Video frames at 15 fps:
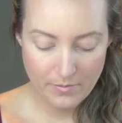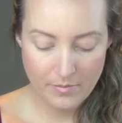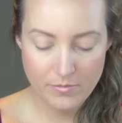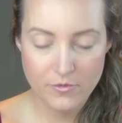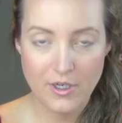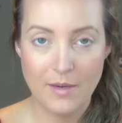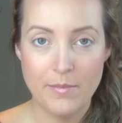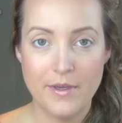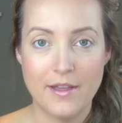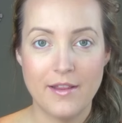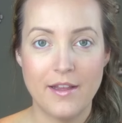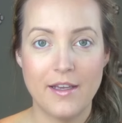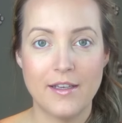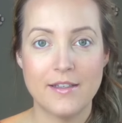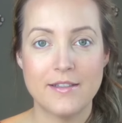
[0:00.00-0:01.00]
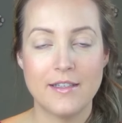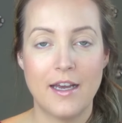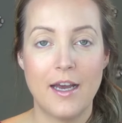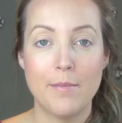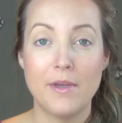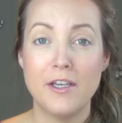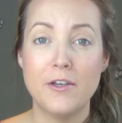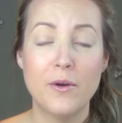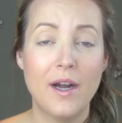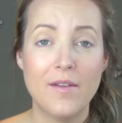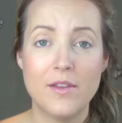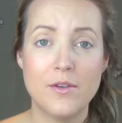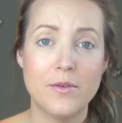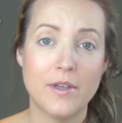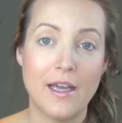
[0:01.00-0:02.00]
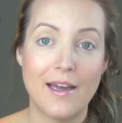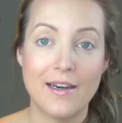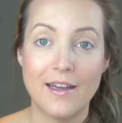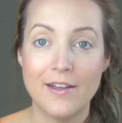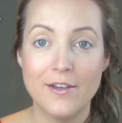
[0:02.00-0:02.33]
I'm dropping things. Um, and you don't have to do a cat eye.